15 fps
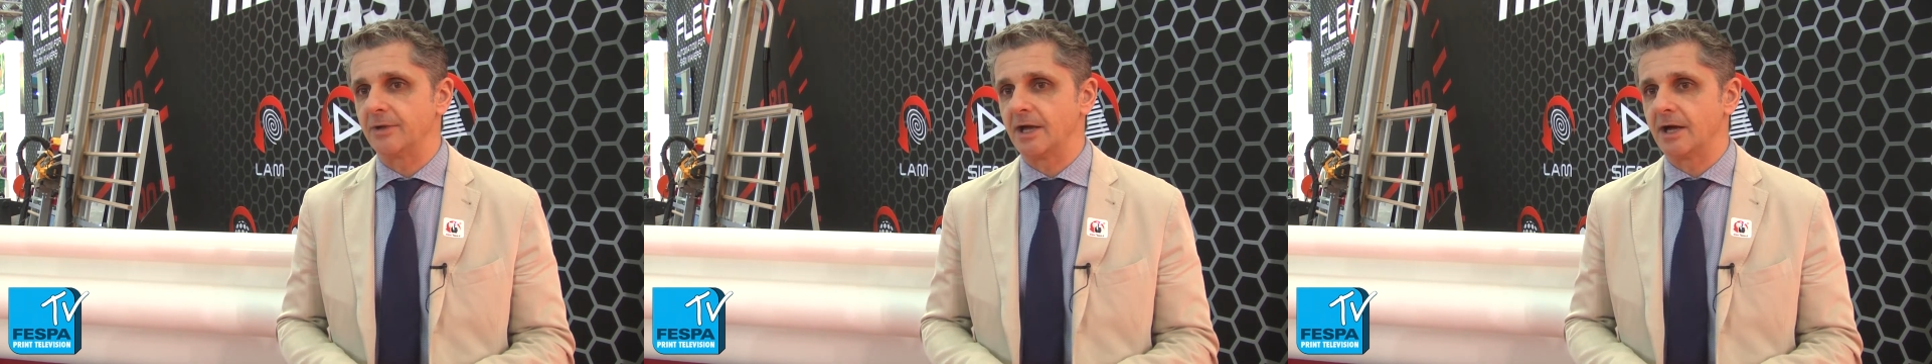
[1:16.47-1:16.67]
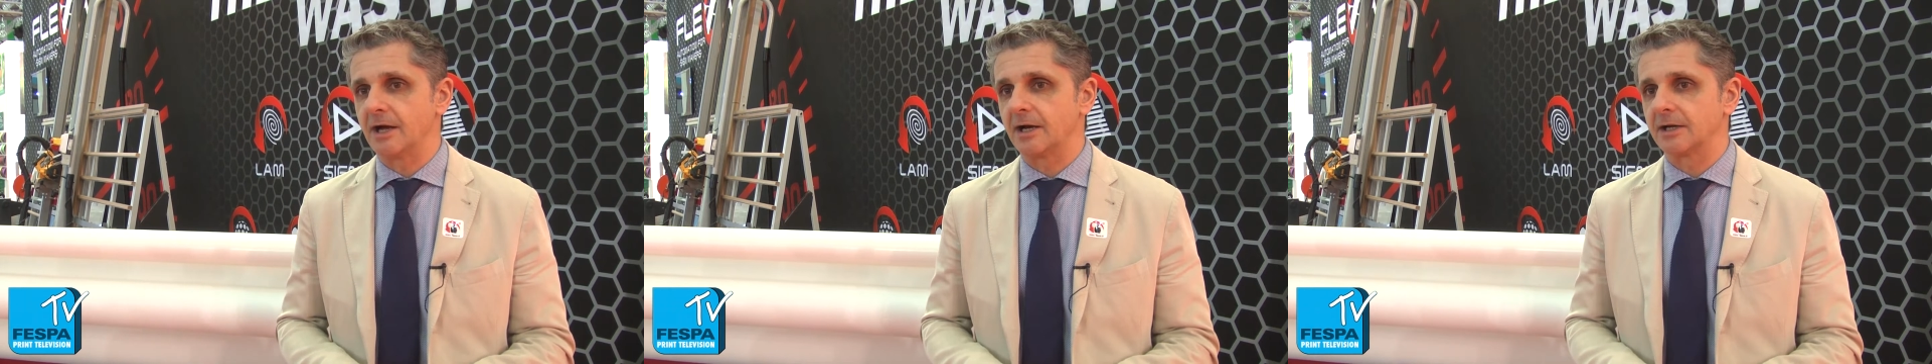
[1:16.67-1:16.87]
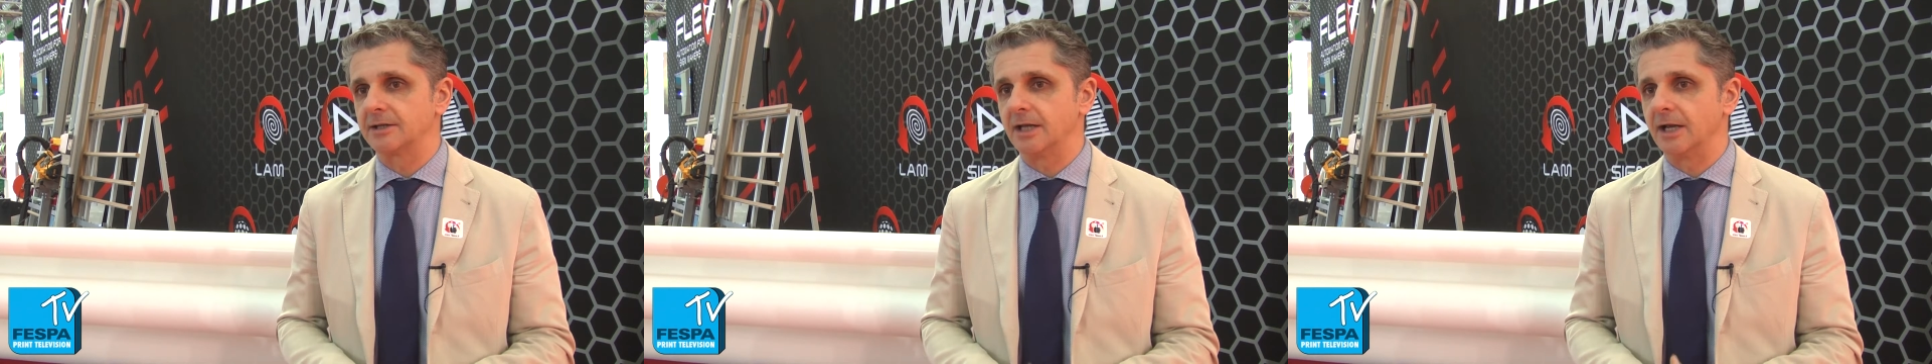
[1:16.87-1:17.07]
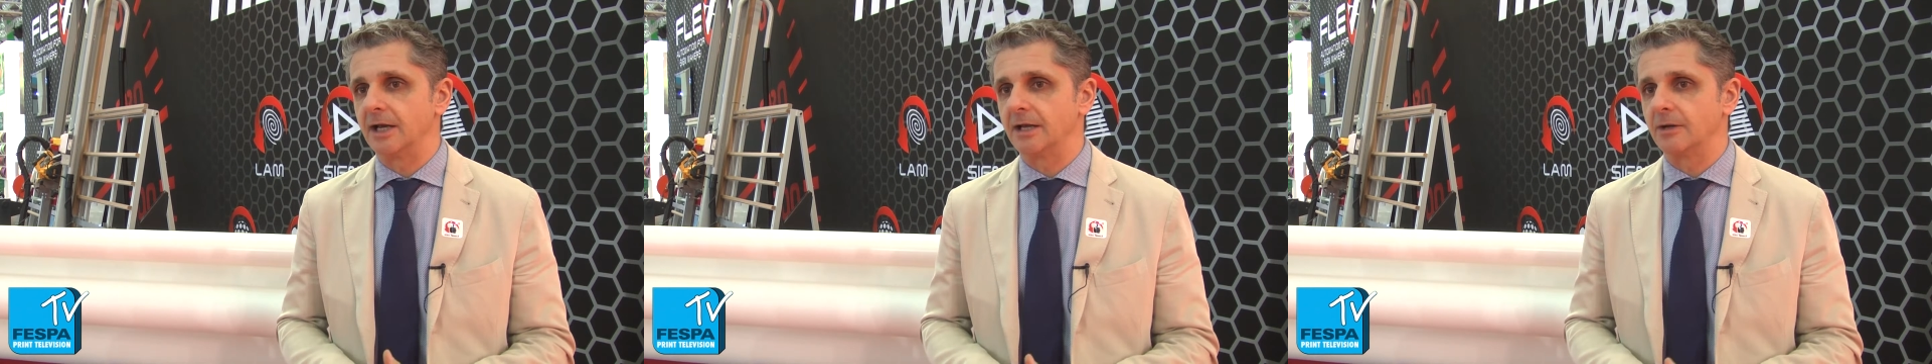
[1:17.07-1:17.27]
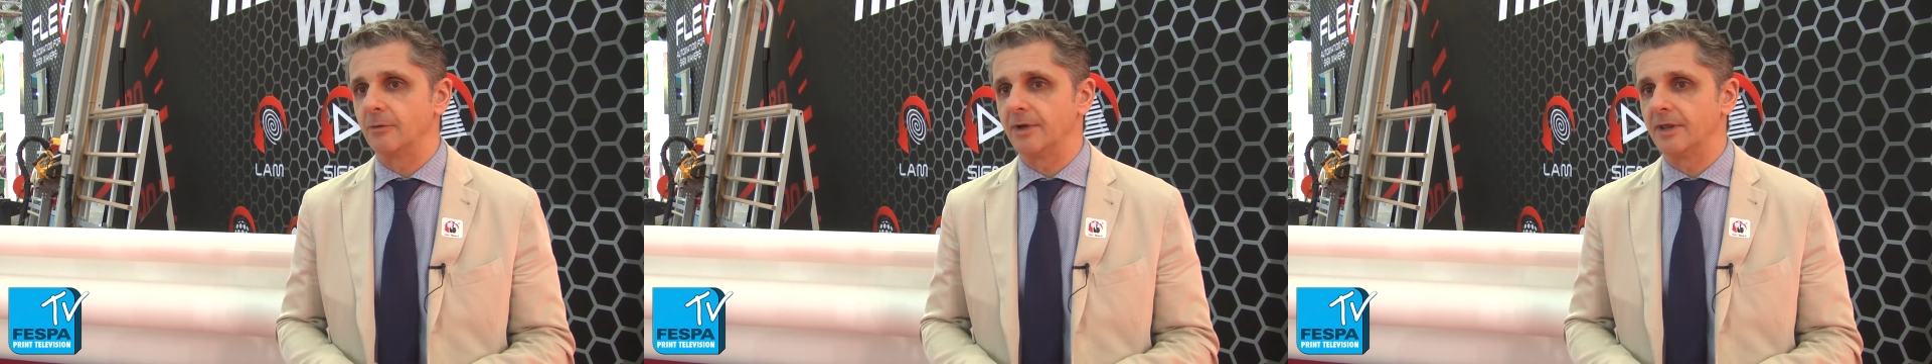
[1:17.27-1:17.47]
We are
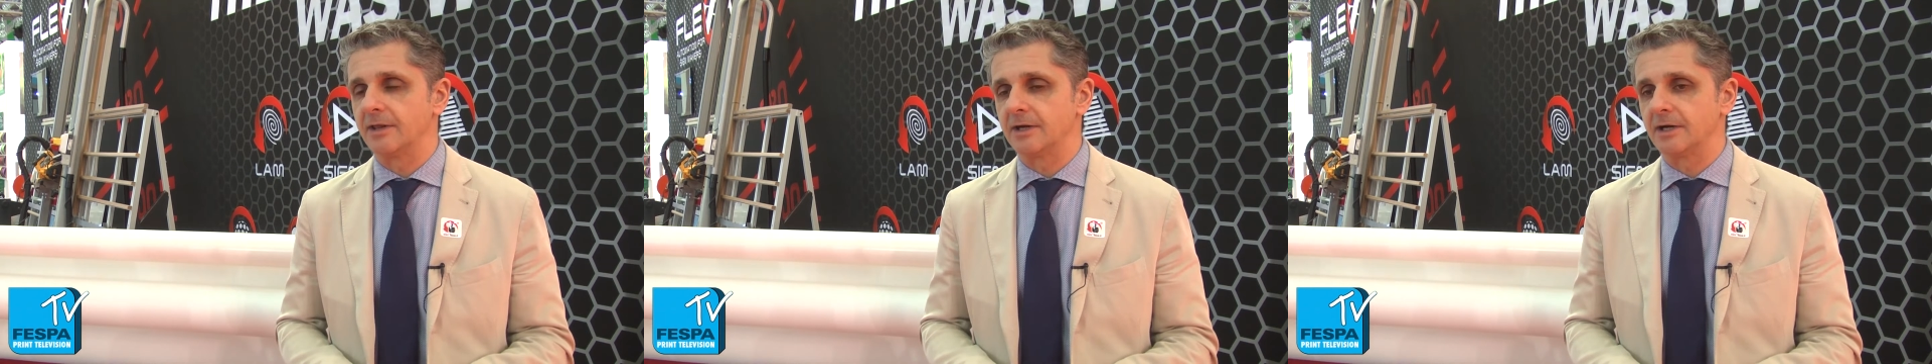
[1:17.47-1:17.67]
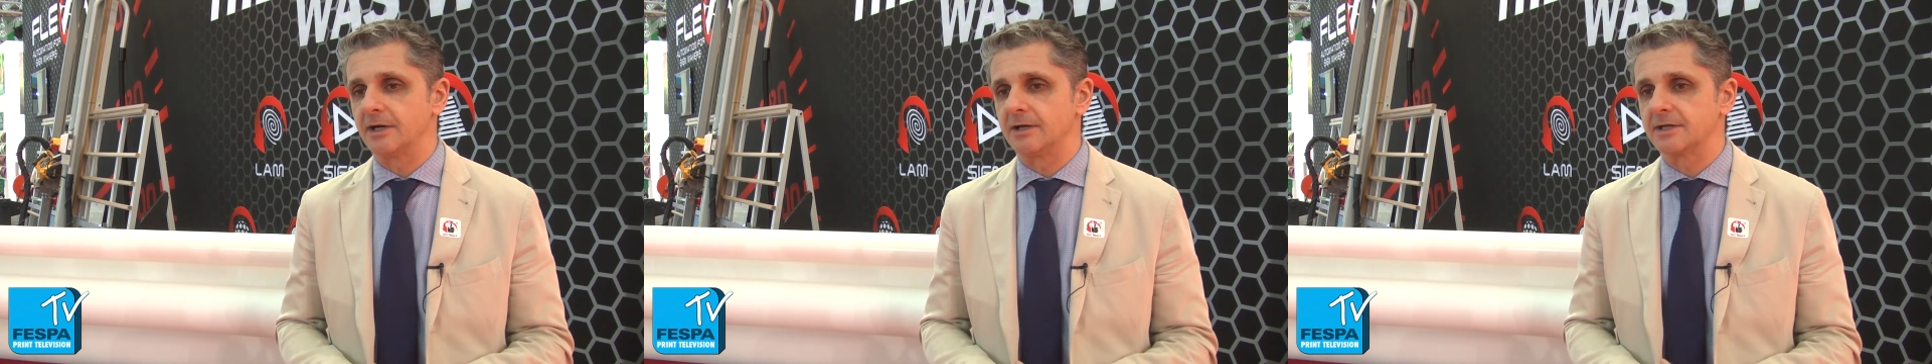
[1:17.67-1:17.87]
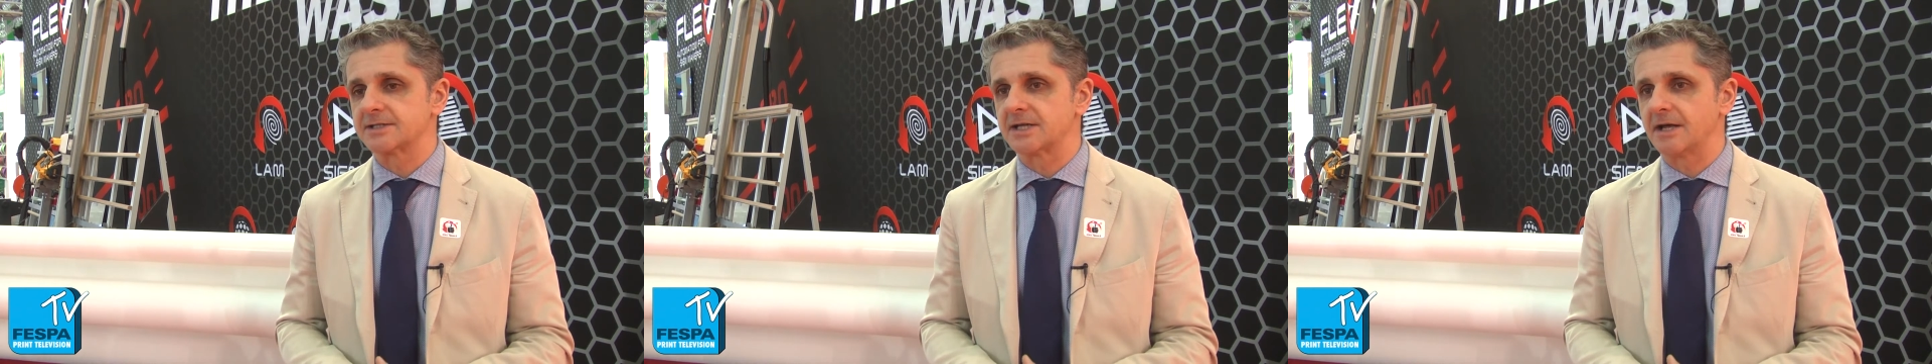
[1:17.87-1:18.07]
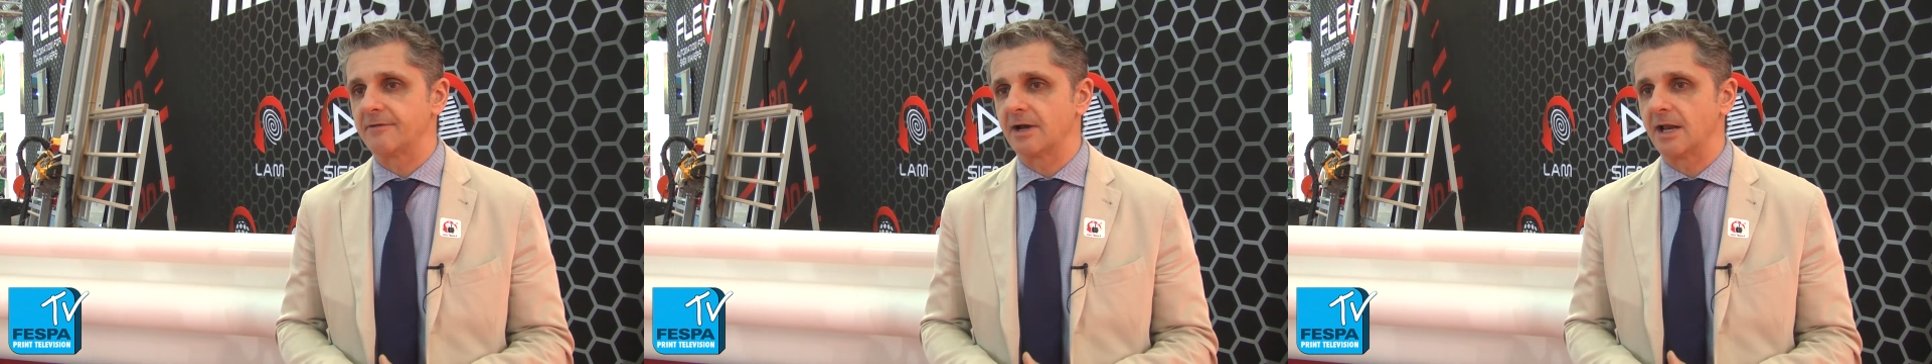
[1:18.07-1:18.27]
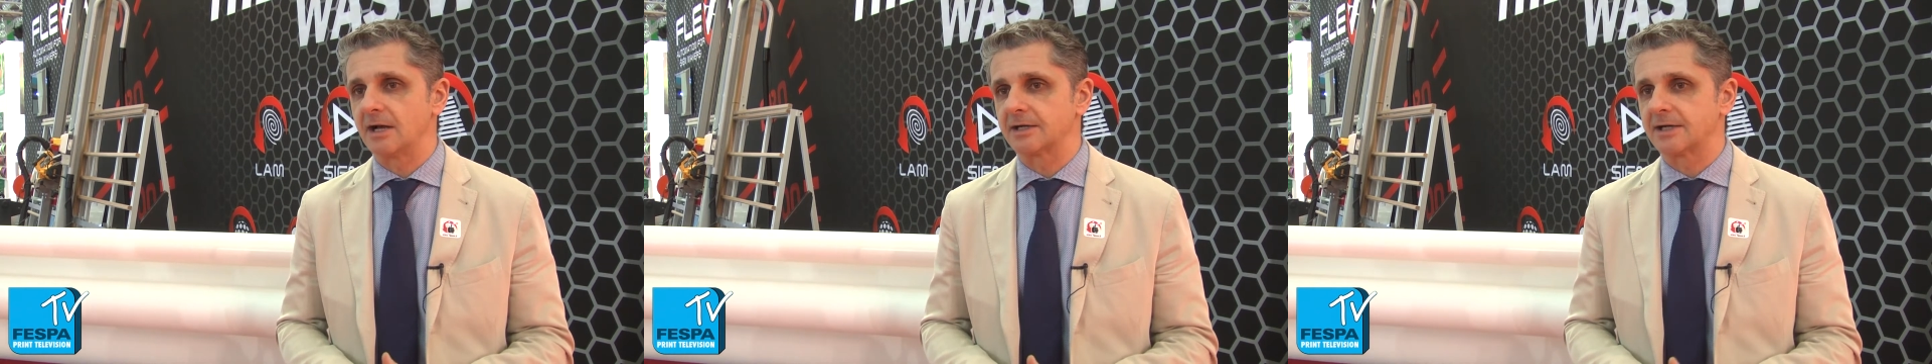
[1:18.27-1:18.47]
dealing with uh,
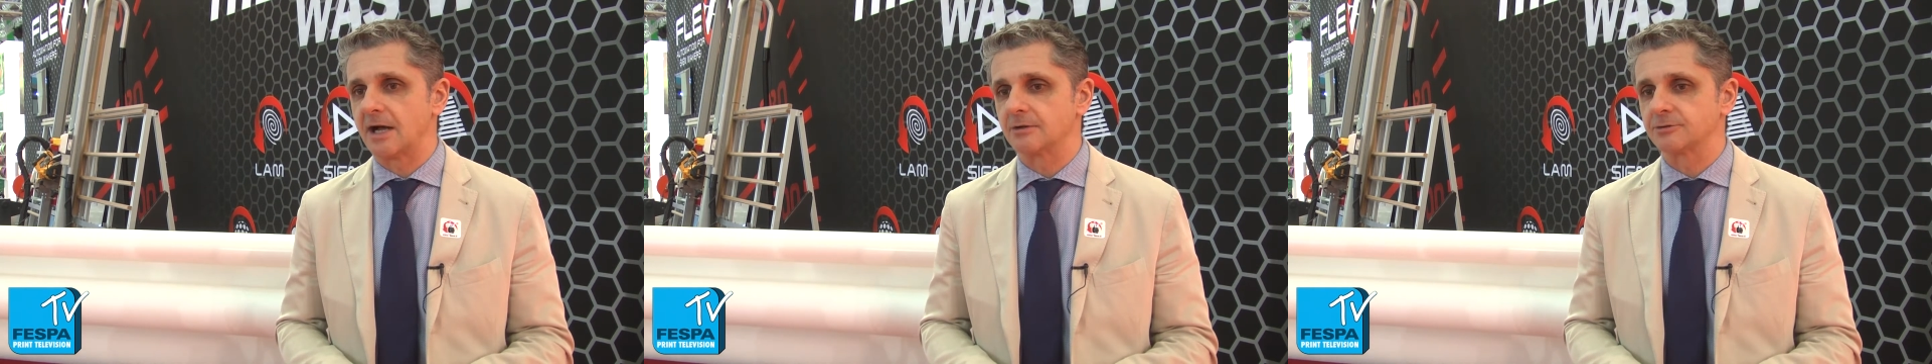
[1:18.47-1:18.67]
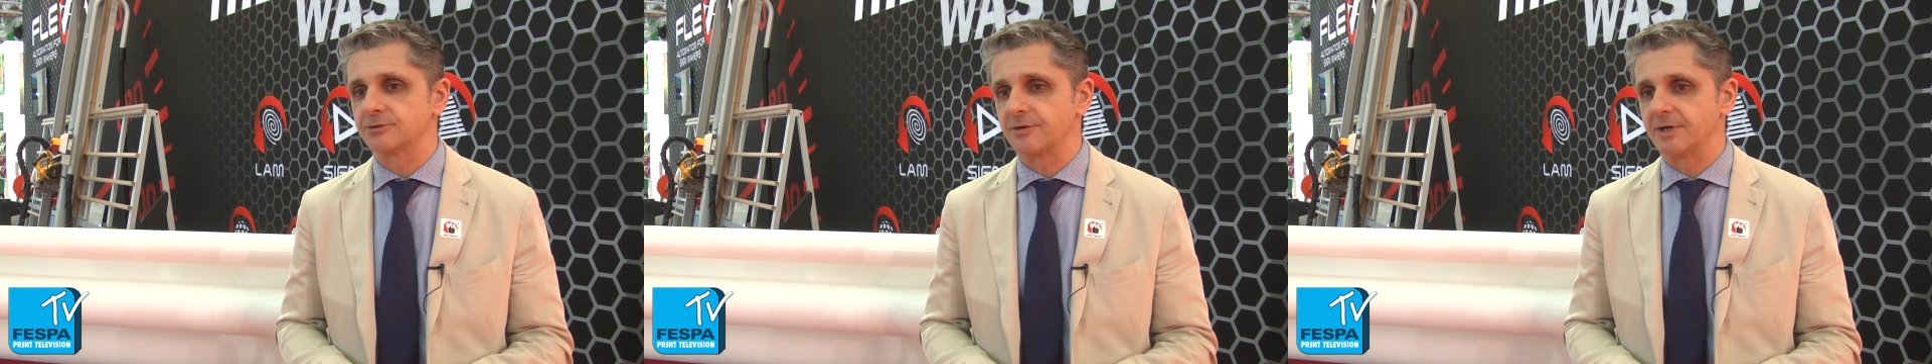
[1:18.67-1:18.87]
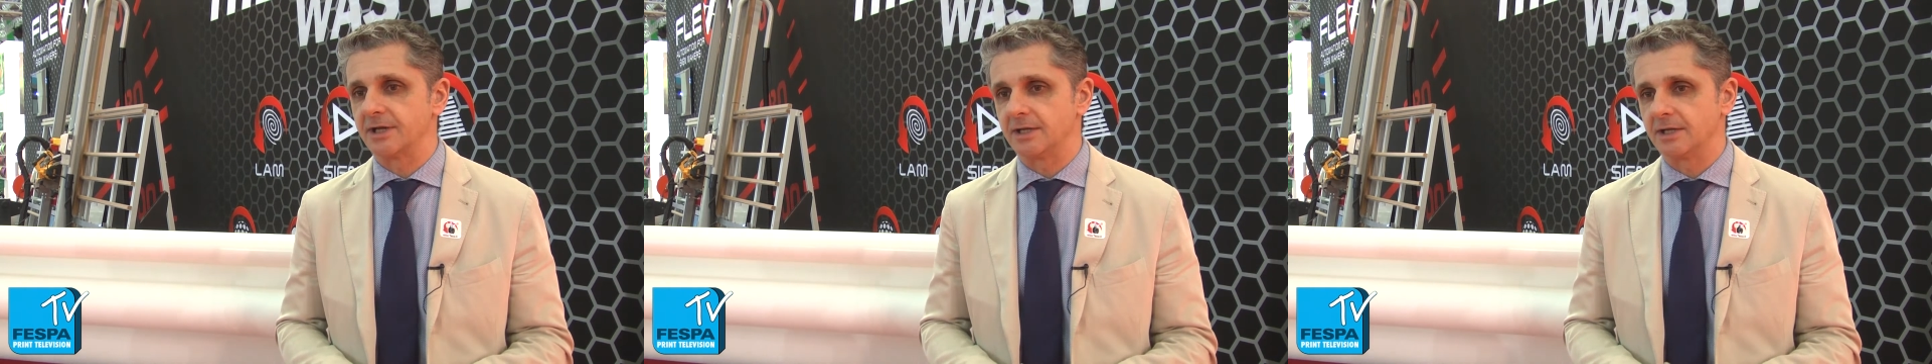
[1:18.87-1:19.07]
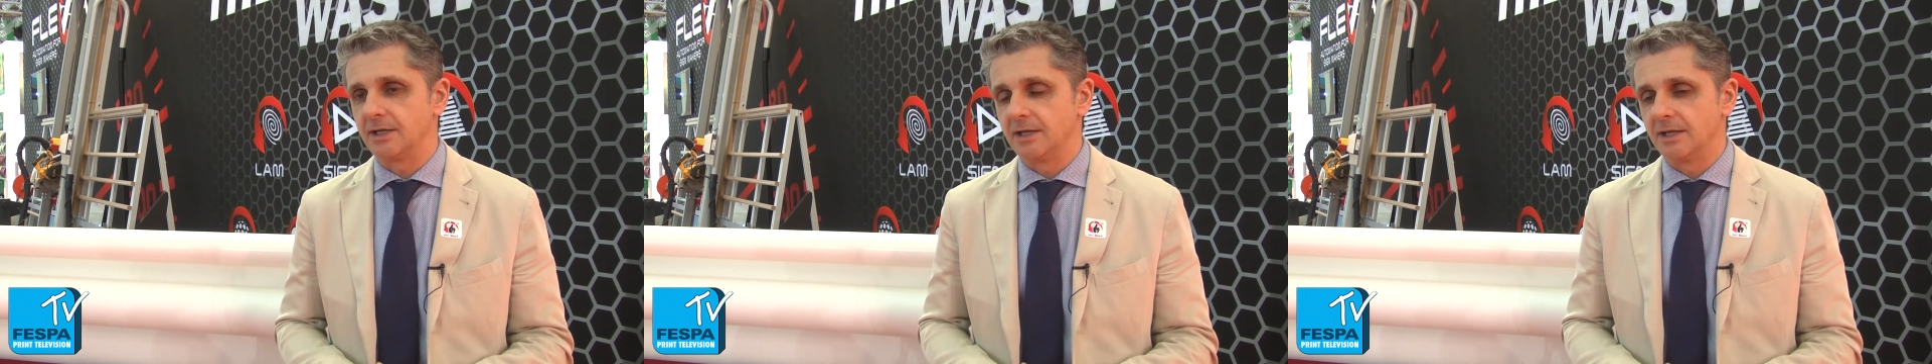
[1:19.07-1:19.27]
several other country